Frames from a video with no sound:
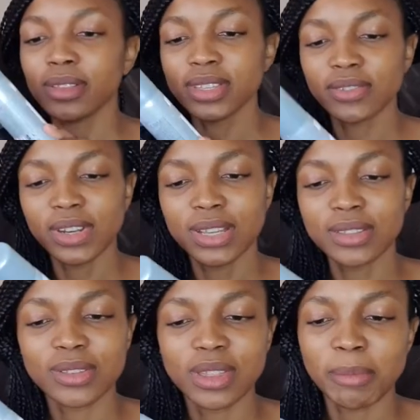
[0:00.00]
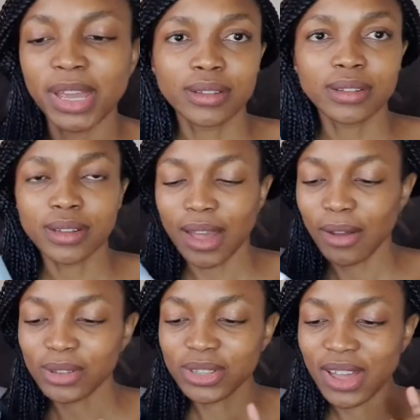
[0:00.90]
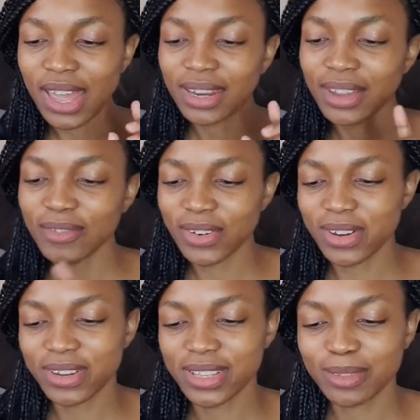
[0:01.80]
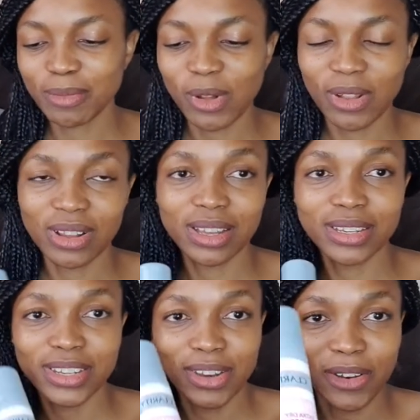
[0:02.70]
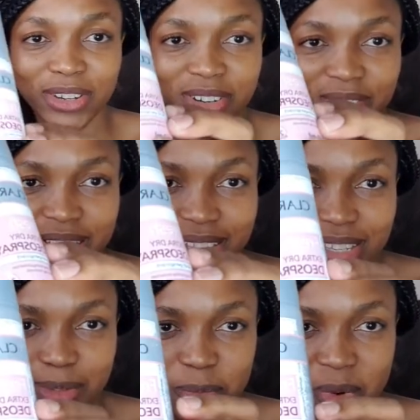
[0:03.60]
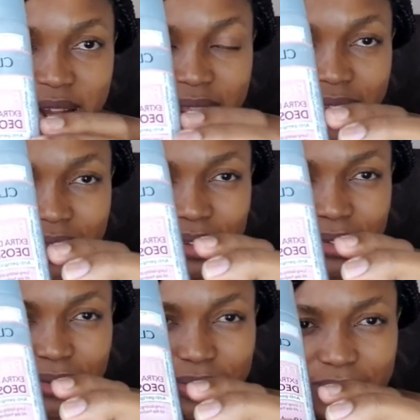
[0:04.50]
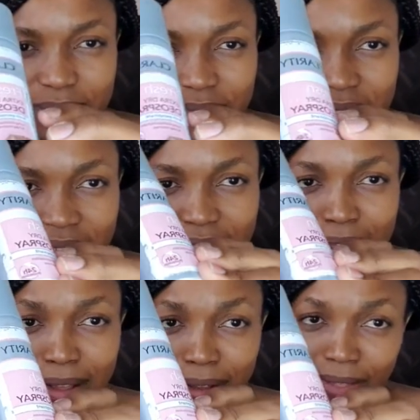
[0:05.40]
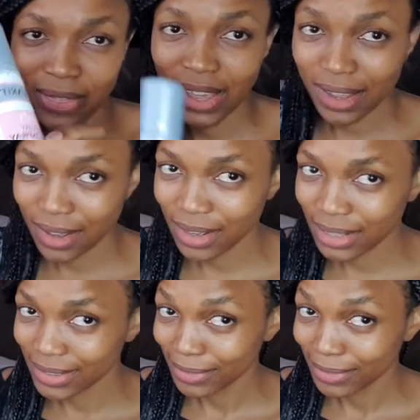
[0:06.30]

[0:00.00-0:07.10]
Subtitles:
this fell into the bag. I also had a very small deodorant spray to use on the hike.